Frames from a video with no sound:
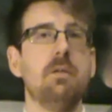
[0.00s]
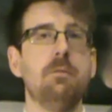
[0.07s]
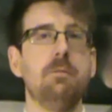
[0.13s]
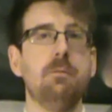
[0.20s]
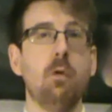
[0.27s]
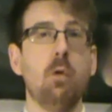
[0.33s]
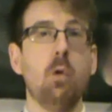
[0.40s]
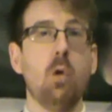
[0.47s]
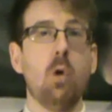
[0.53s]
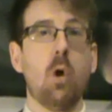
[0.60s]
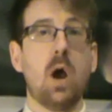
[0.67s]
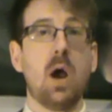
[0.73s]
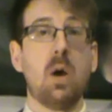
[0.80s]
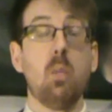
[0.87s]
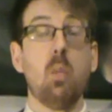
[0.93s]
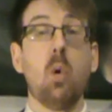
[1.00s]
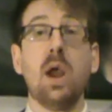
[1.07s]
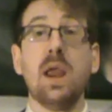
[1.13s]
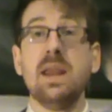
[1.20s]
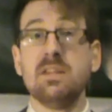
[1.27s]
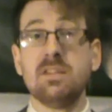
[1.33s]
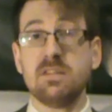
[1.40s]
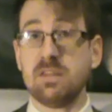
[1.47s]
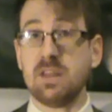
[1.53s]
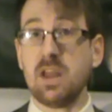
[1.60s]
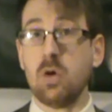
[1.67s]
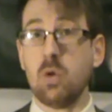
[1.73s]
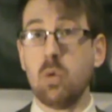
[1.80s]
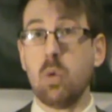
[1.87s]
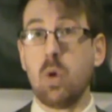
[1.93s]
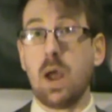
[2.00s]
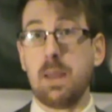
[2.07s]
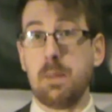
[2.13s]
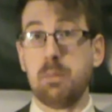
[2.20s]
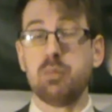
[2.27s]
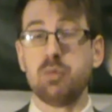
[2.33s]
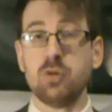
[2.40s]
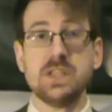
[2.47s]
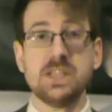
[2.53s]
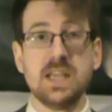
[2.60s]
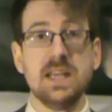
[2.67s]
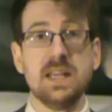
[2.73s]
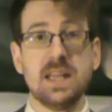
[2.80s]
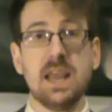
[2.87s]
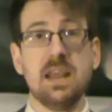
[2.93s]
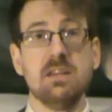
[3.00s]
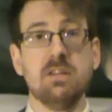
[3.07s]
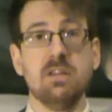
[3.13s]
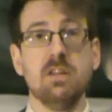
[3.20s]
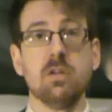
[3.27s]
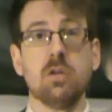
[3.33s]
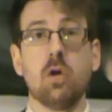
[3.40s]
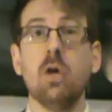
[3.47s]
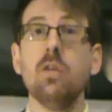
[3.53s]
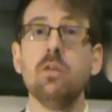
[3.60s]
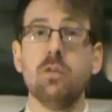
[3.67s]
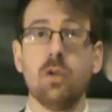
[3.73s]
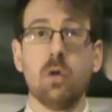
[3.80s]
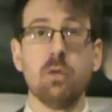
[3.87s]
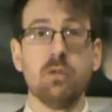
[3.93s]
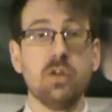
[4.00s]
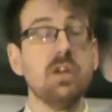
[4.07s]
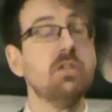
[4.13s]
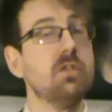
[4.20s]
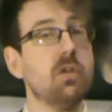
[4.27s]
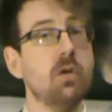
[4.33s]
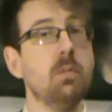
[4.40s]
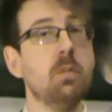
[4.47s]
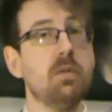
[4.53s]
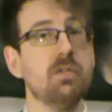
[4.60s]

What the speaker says: for what is still a pretty decent console system.